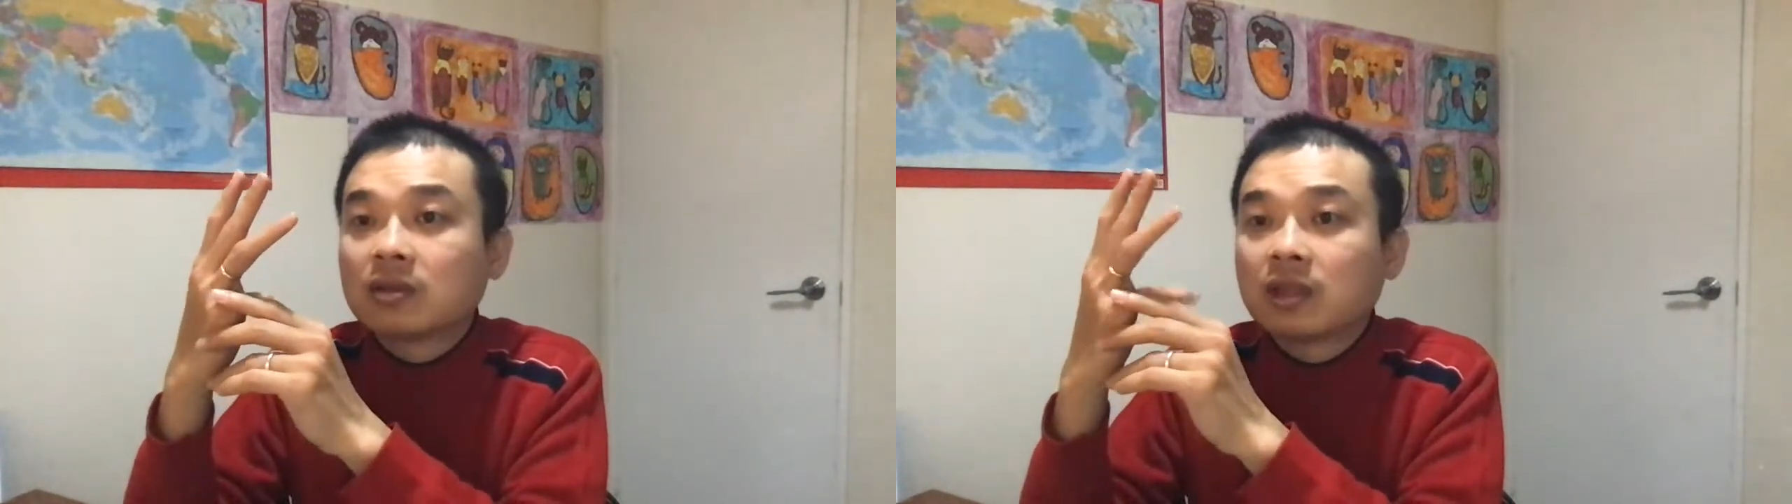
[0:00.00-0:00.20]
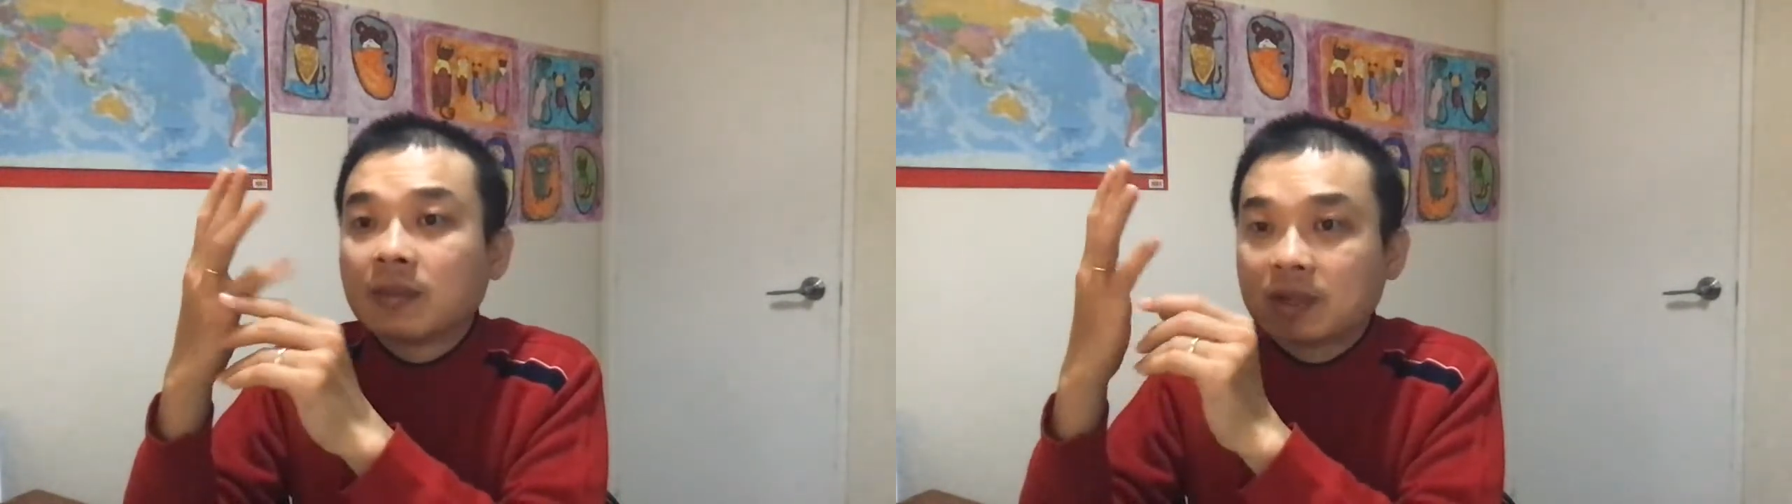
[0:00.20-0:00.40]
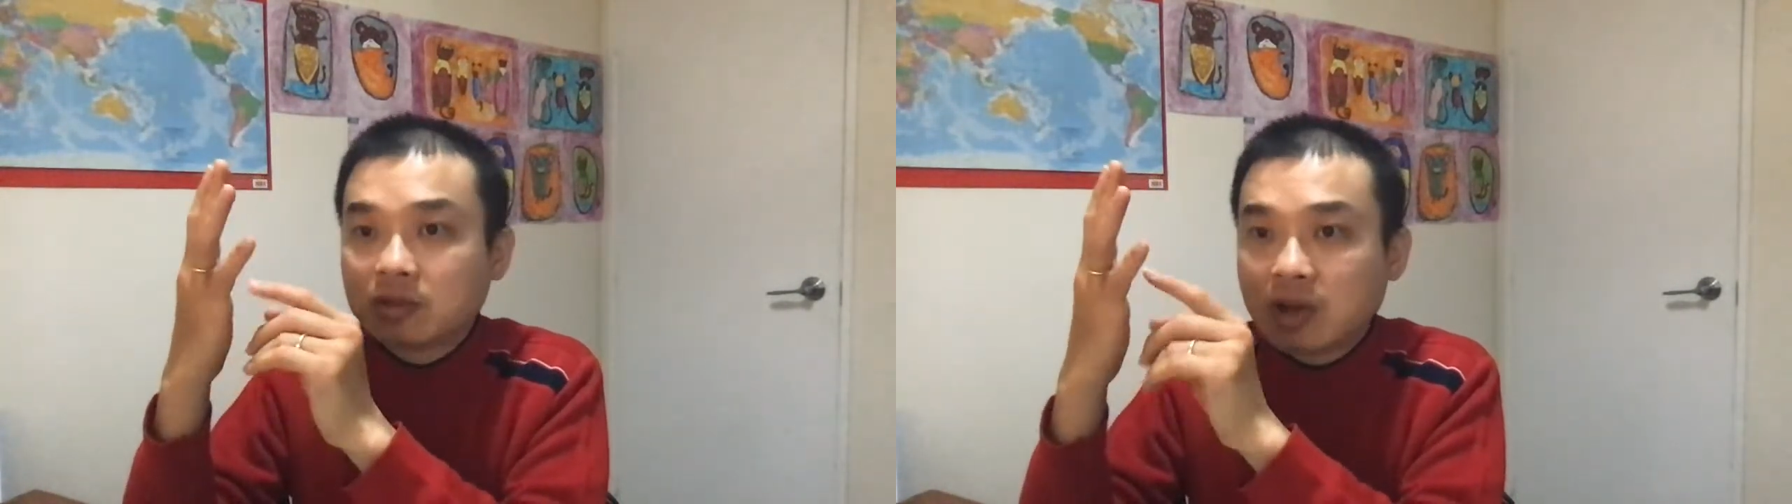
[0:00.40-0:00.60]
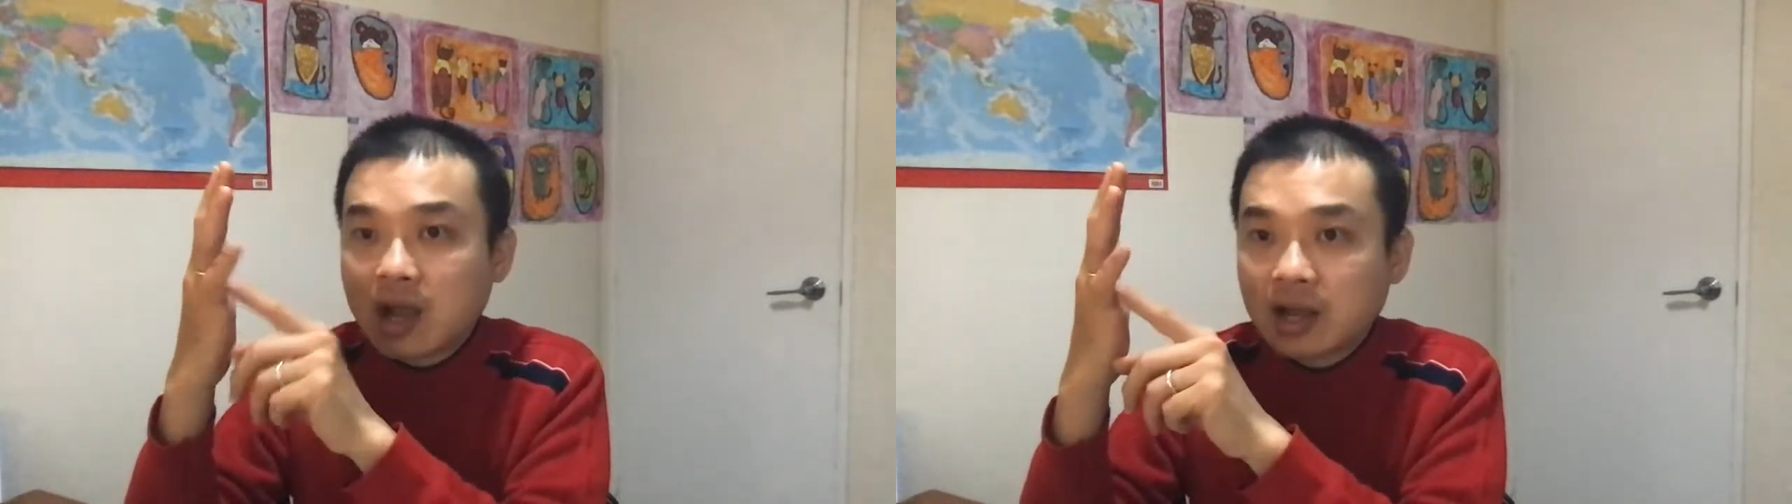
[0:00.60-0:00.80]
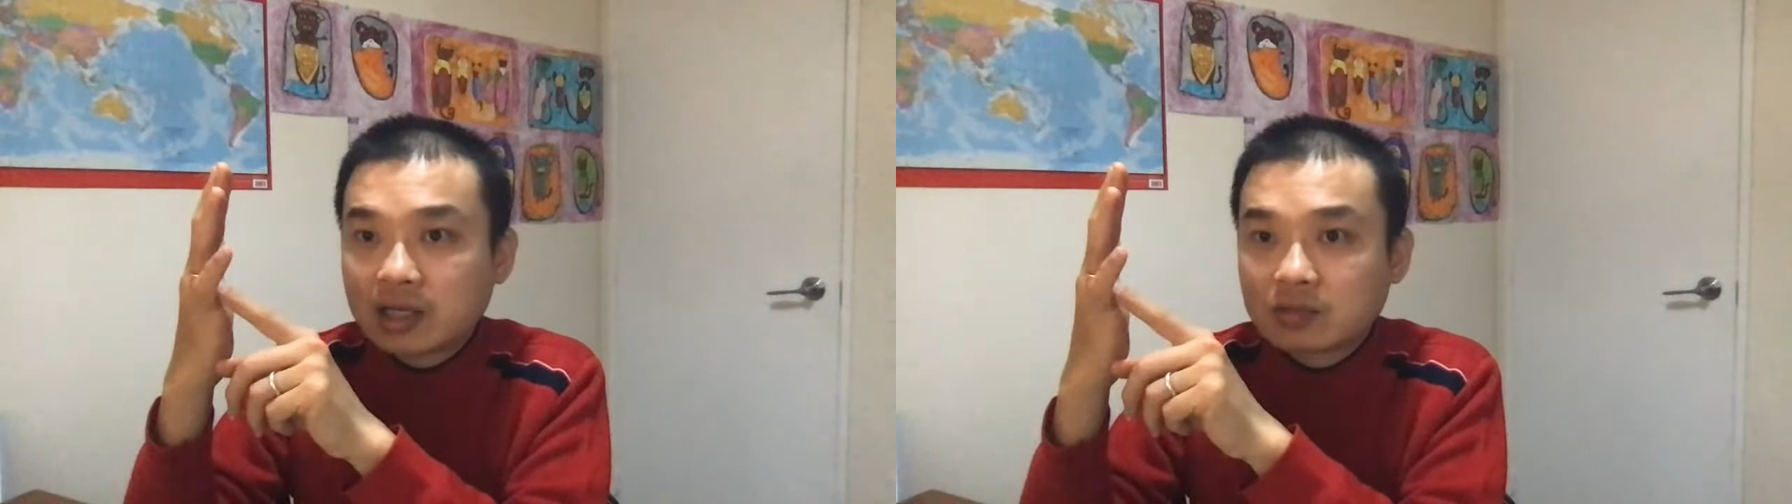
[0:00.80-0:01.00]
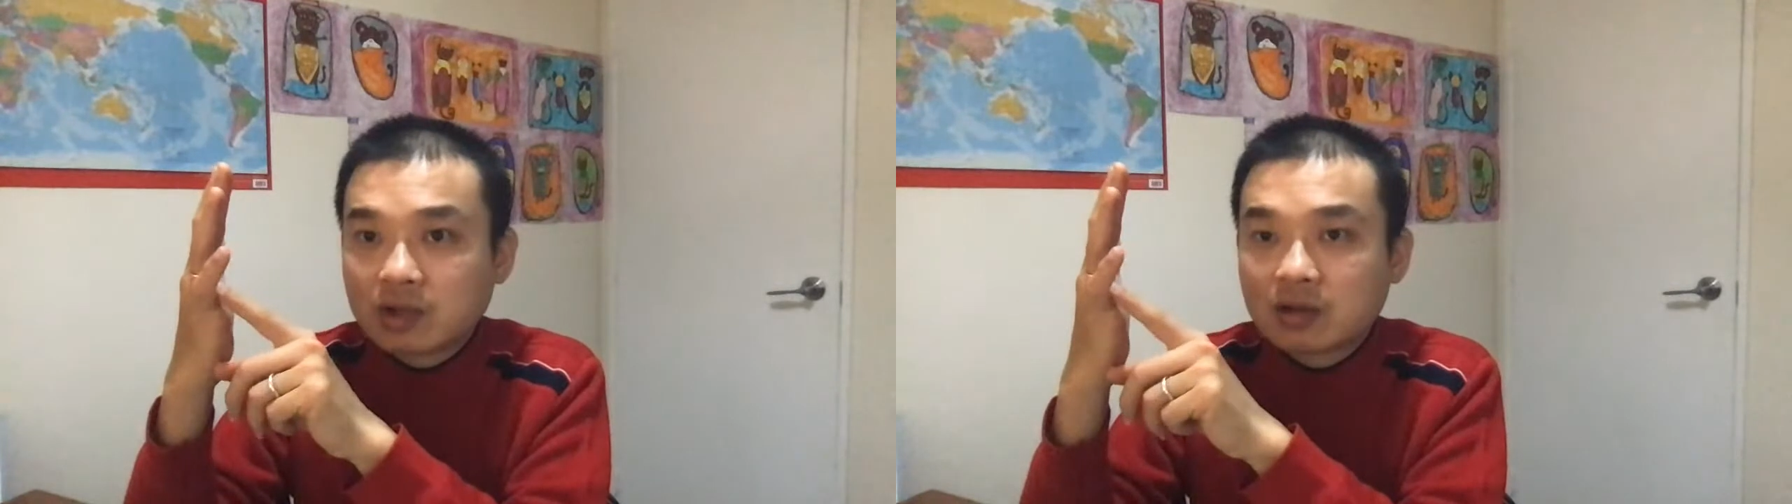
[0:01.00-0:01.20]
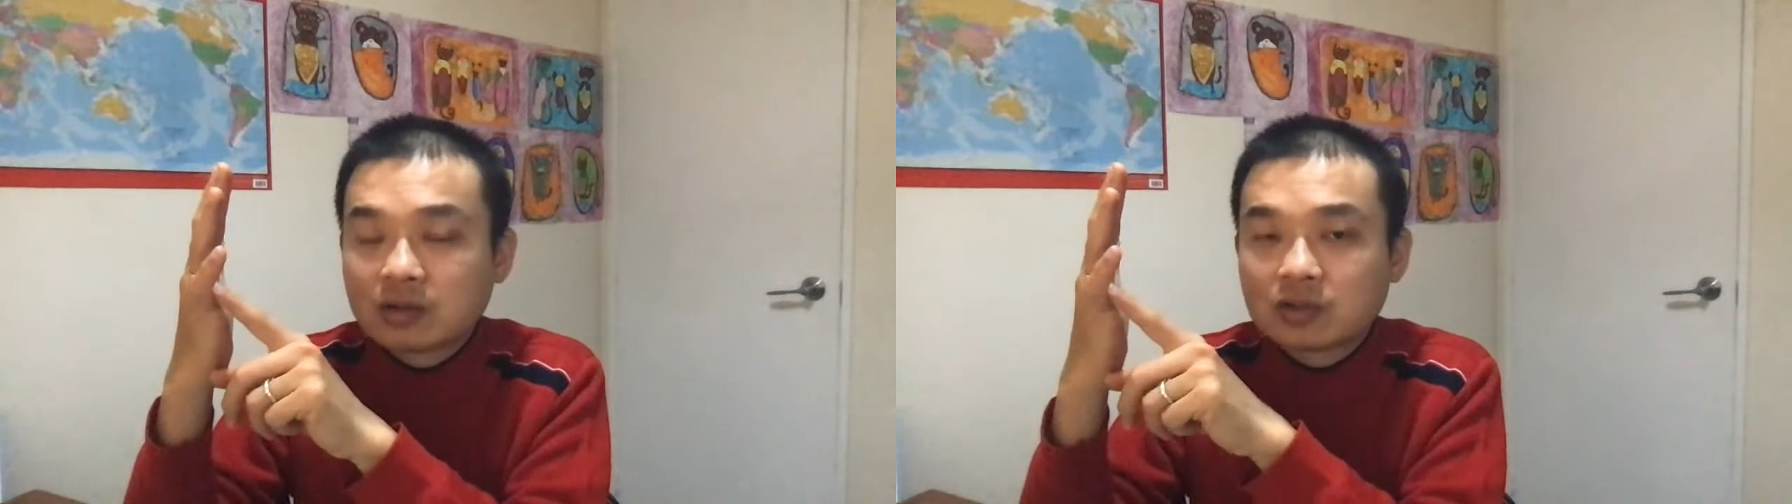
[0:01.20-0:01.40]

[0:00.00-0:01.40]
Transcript: damage your heart as well.